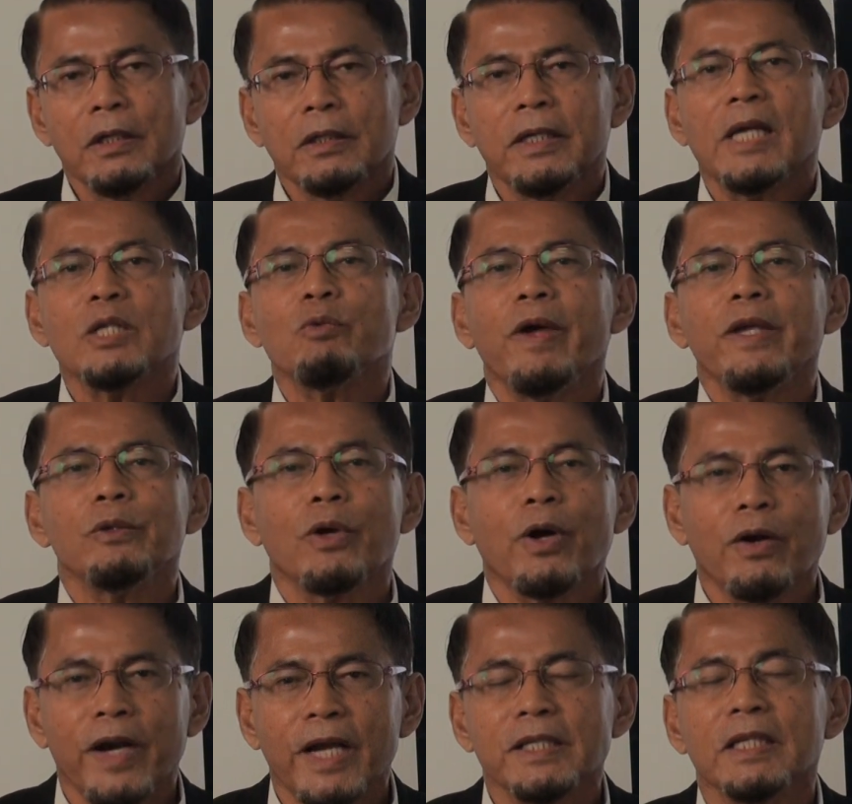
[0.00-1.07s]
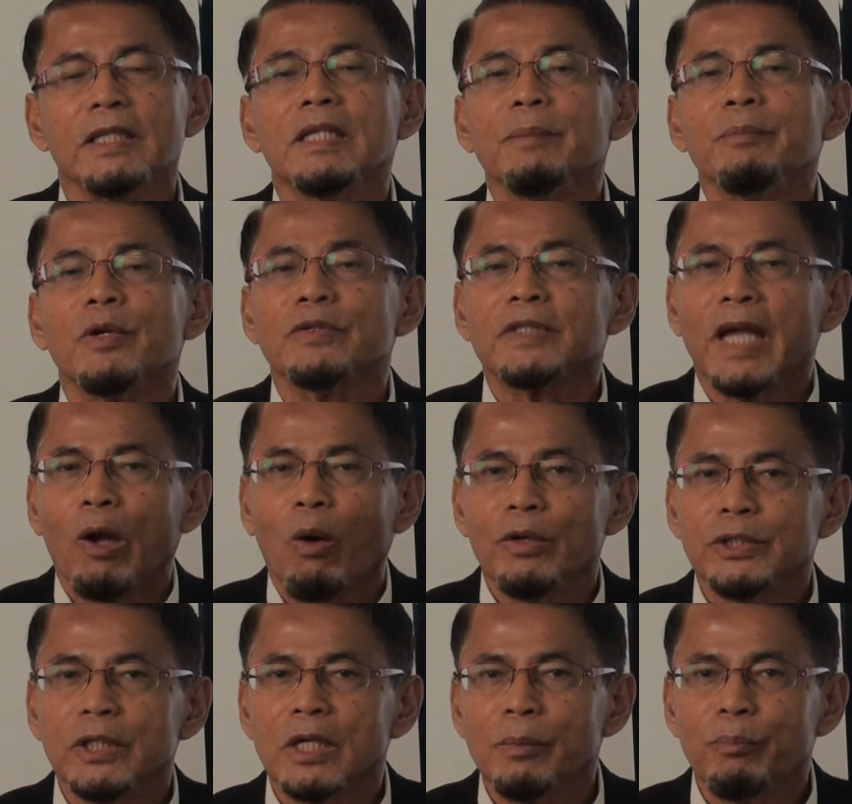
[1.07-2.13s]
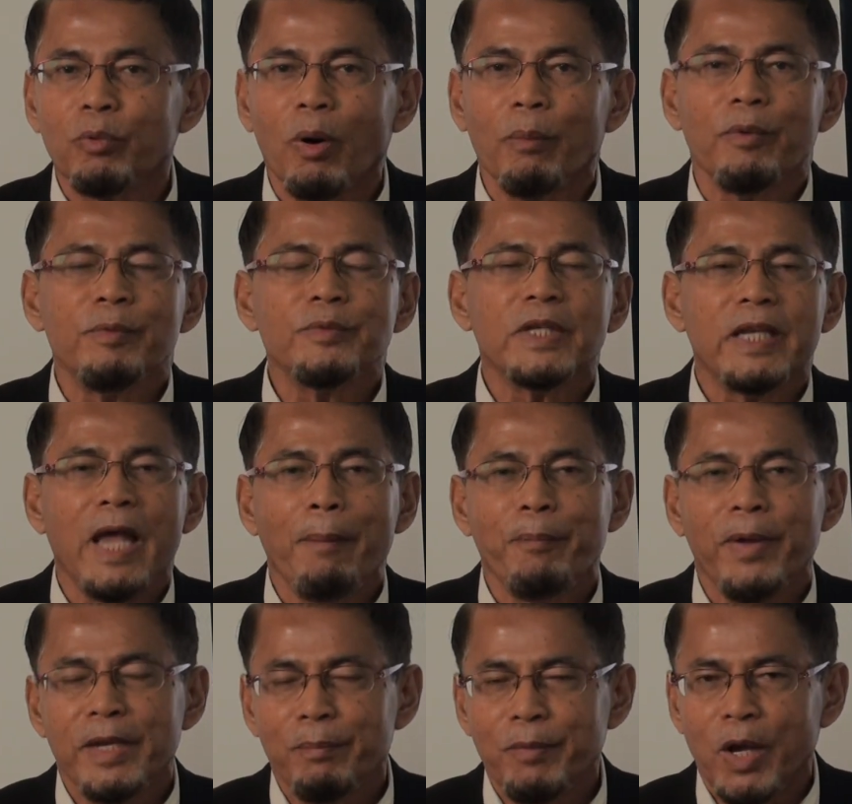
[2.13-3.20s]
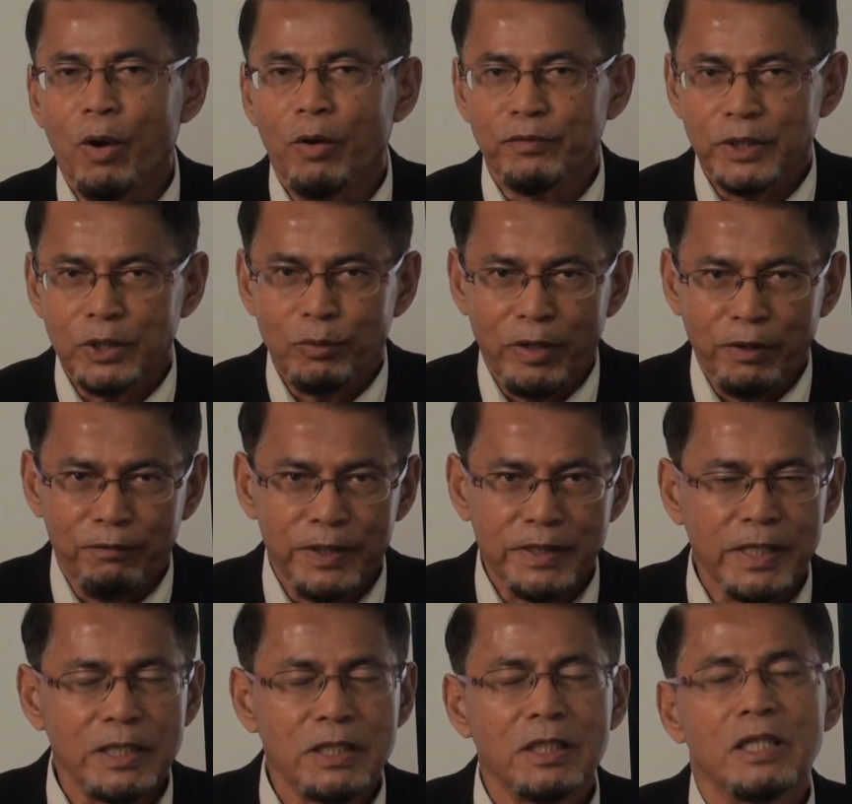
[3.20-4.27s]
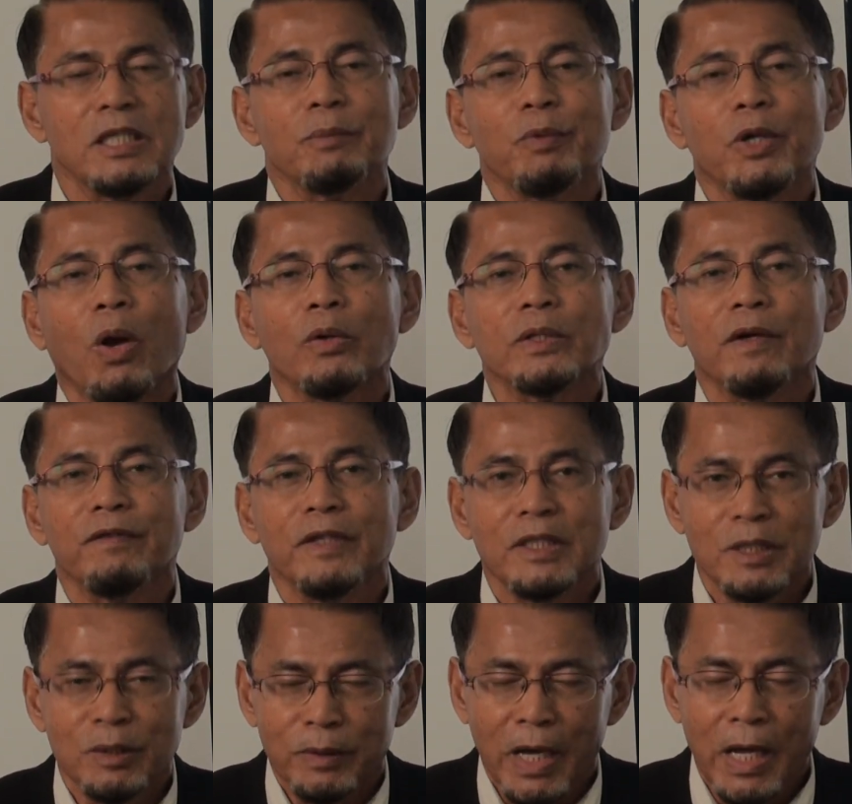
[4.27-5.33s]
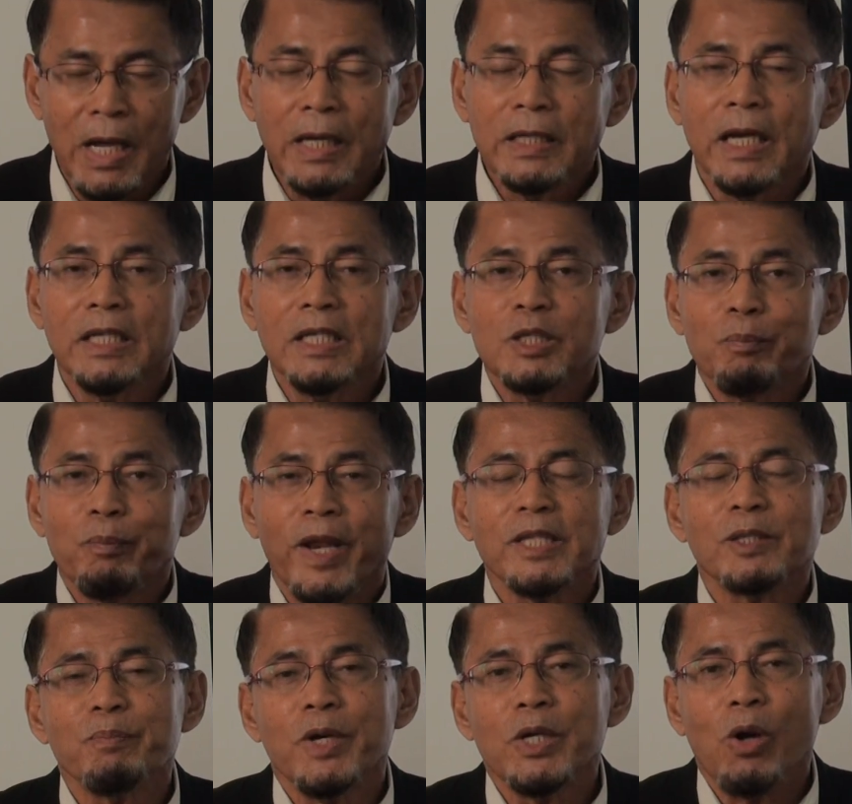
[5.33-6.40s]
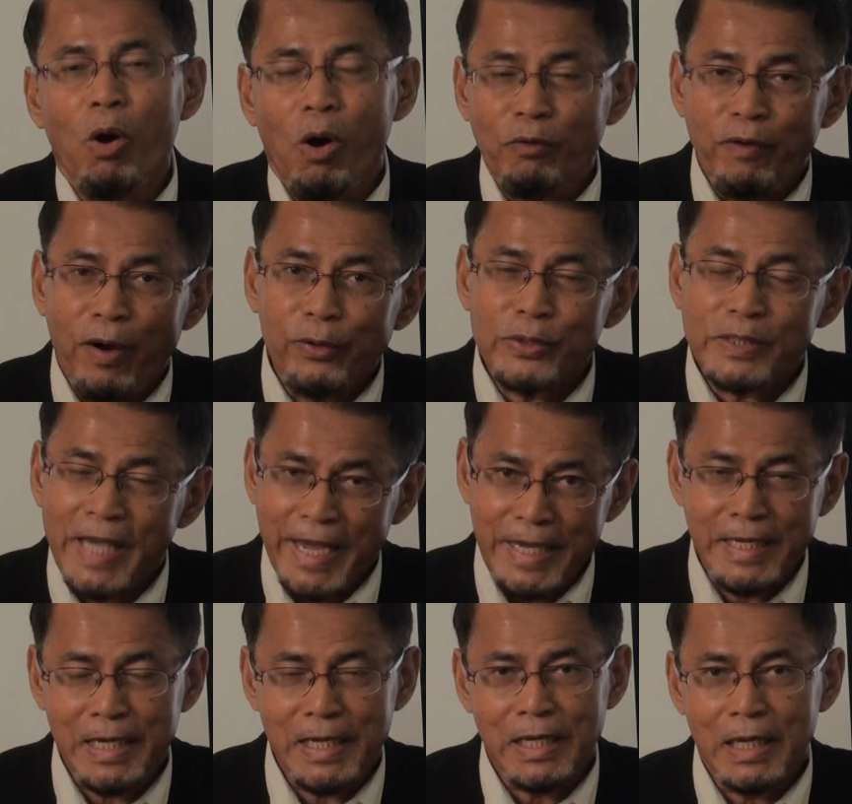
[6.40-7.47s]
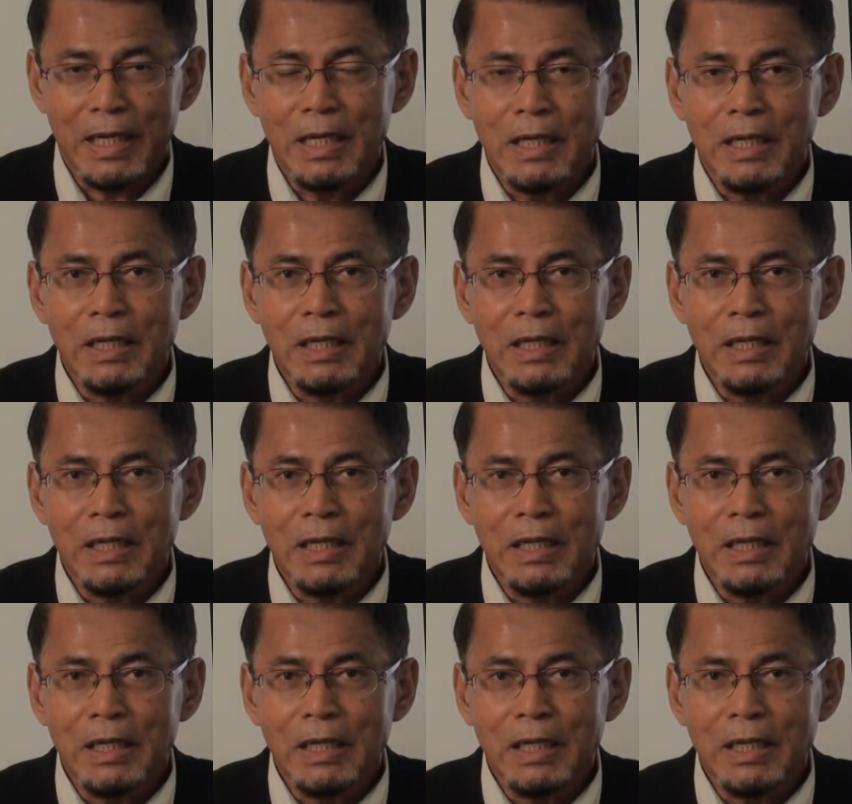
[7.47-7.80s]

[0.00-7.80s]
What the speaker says: That's where you crash in terms of psychological problems. That the epidemic of this 21st century is because of this, the displacement of our psyche.